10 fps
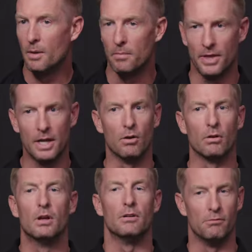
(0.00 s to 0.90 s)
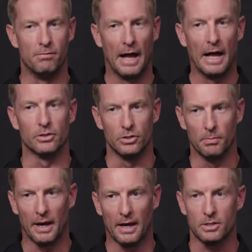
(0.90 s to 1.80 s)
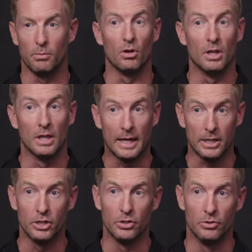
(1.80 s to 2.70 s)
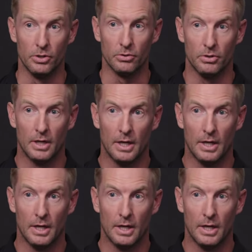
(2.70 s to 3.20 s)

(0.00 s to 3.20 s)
but they don't value basketball like you do.